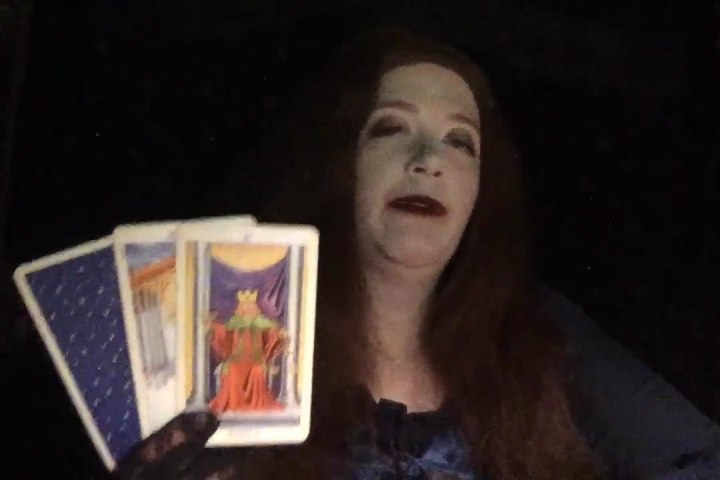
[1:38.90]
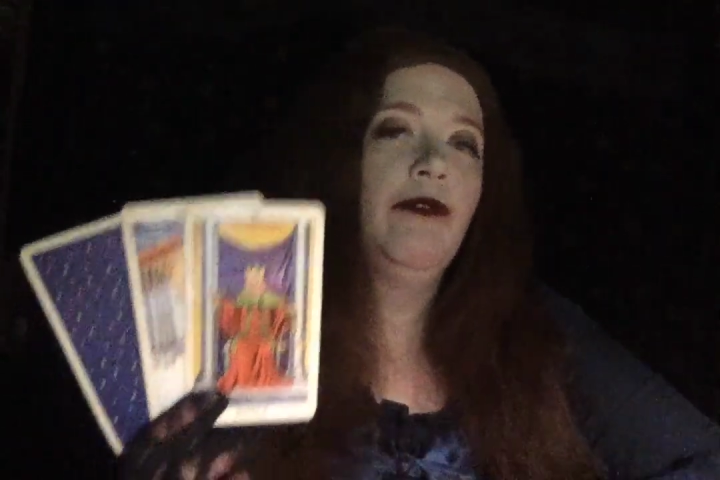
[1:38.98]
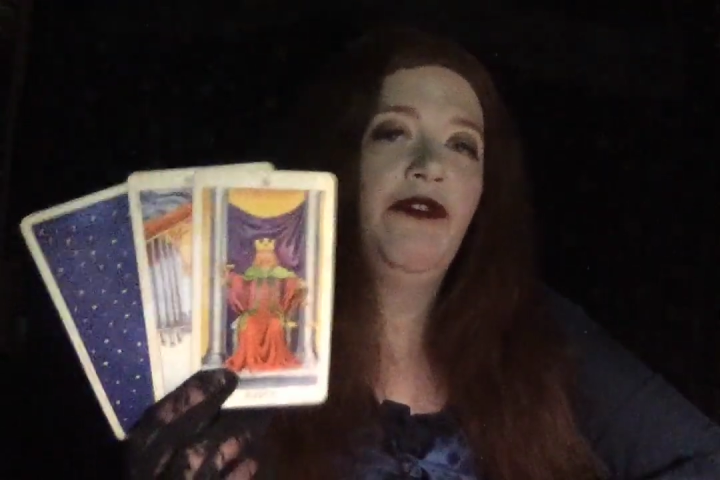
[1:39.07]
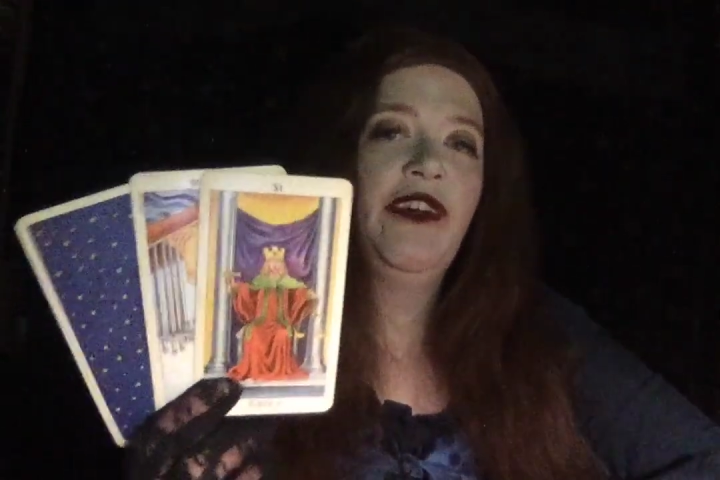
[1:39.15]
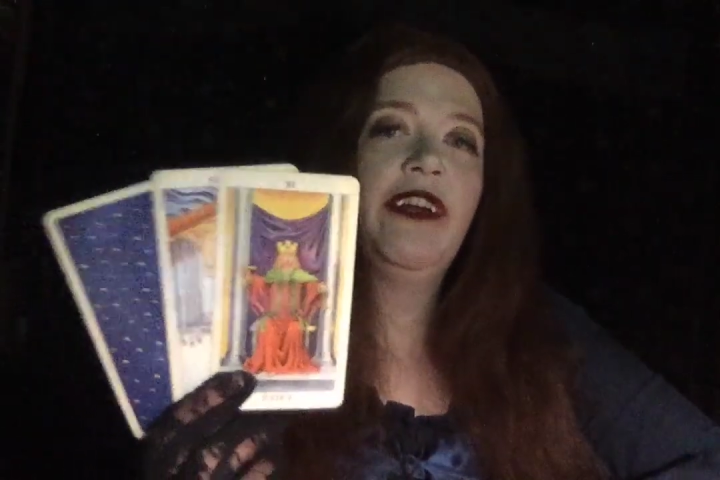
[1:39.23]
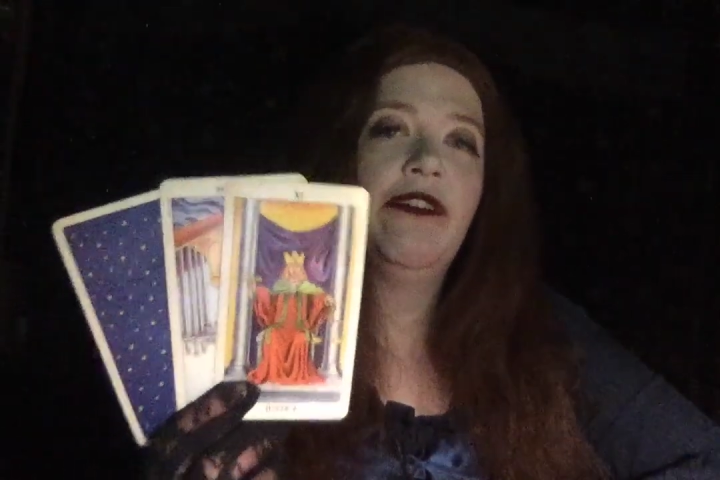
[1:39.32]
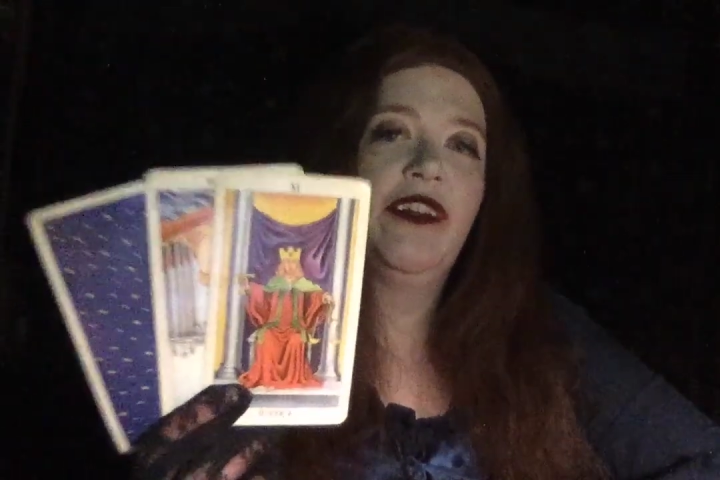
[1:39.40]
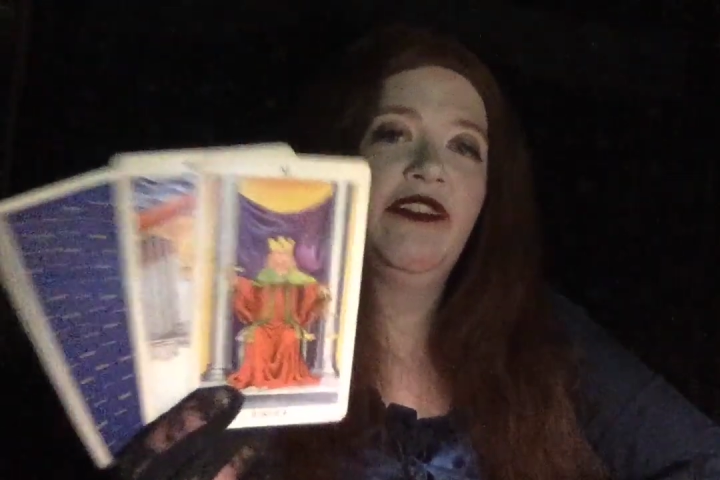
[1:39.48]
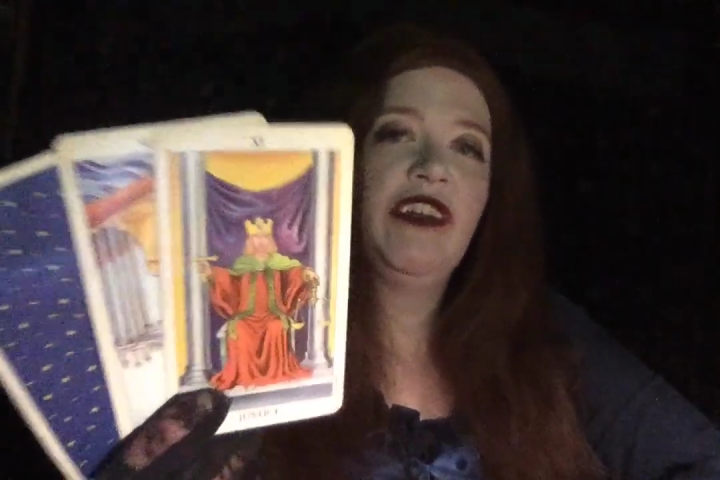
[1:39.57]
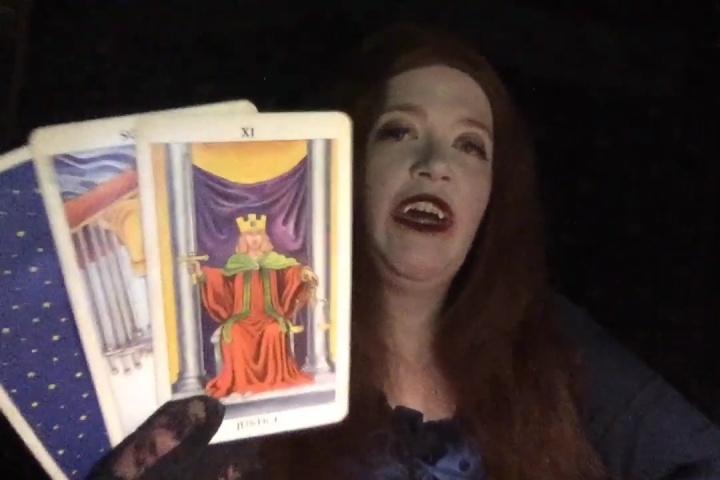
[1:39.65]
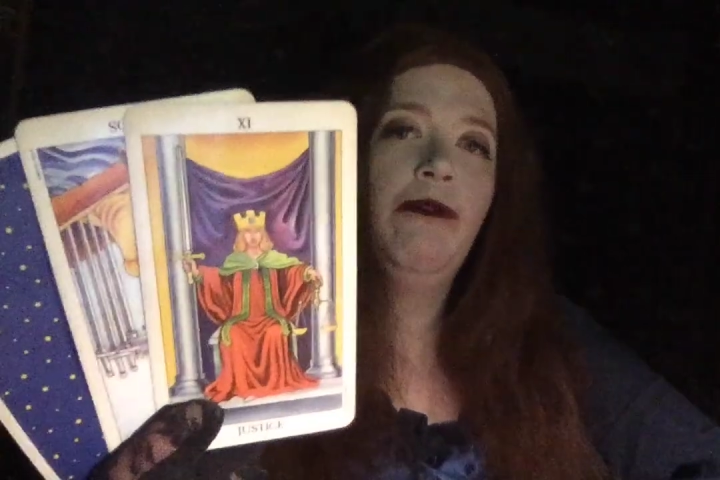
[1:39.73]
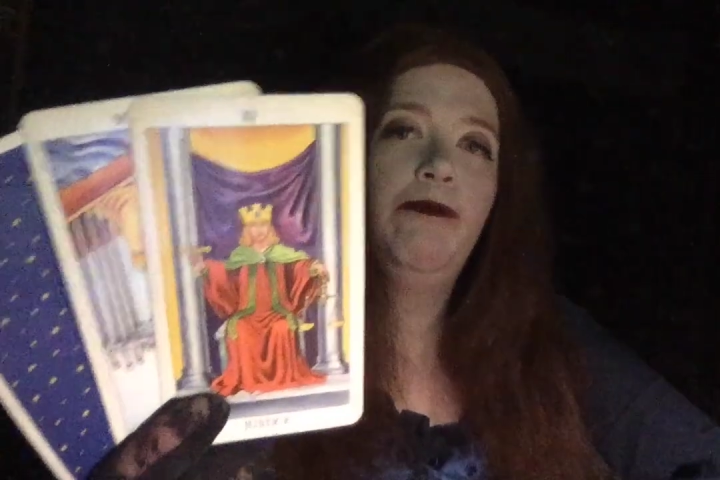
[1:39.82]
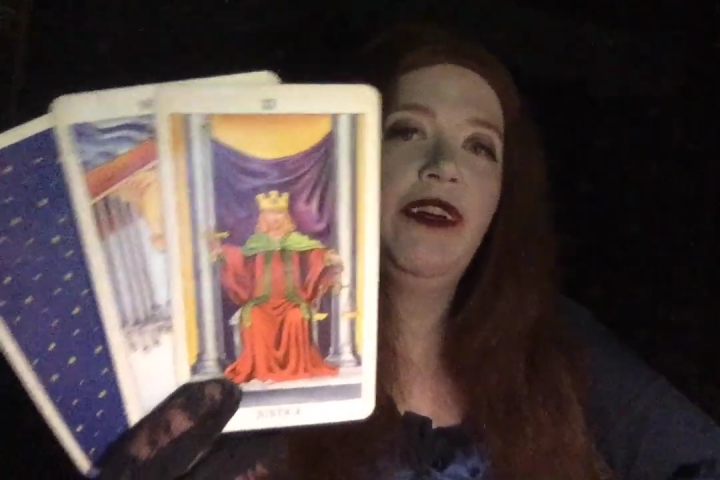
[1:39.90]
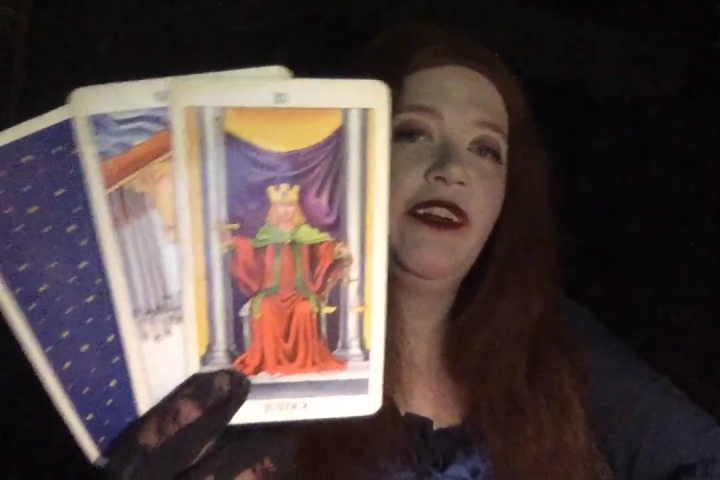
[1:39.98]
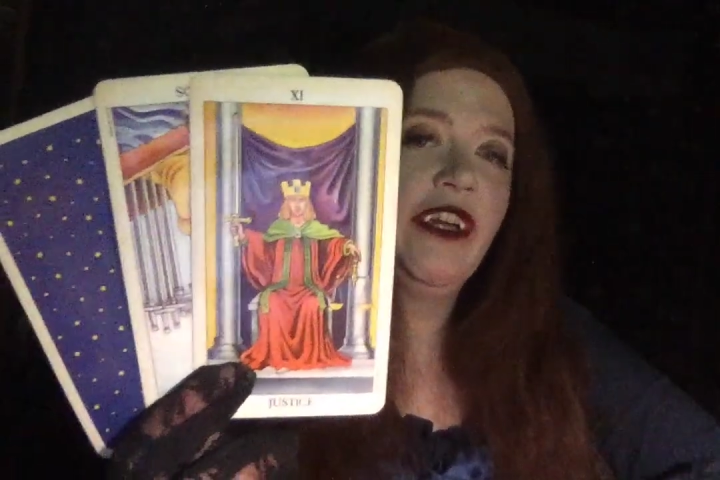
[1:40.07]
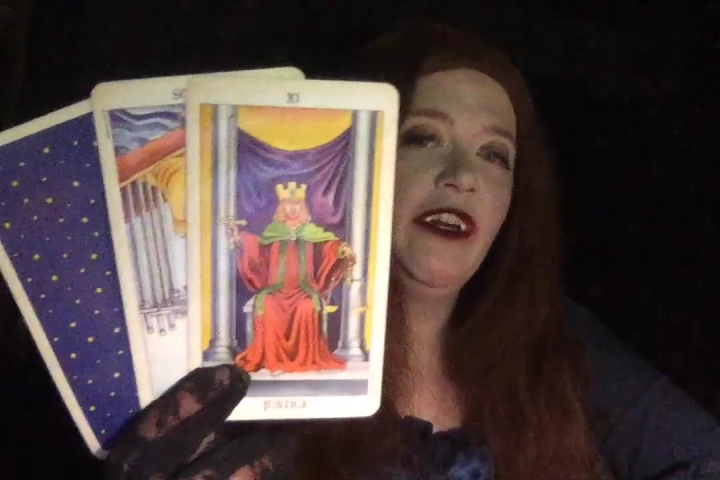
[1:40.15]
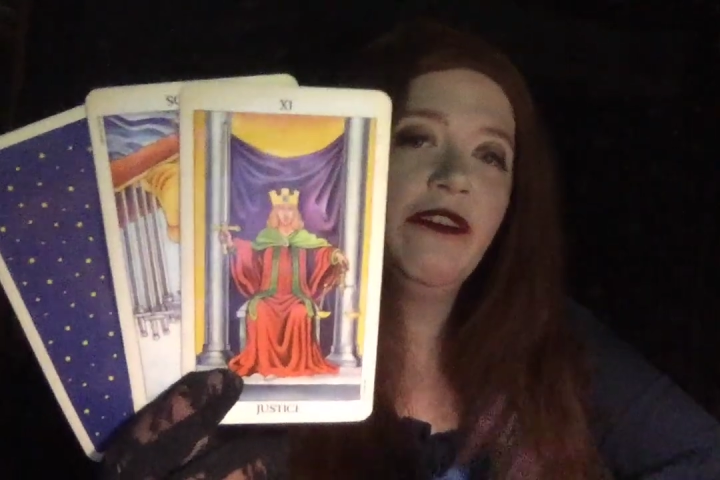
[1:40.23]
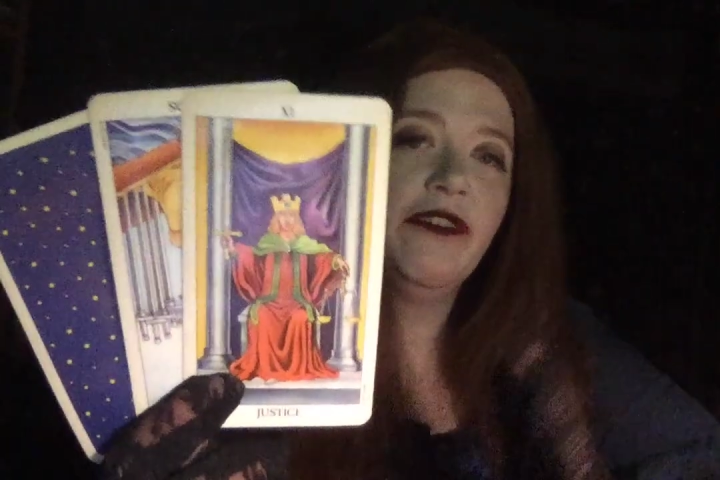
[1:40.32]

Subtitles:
figure this out. But here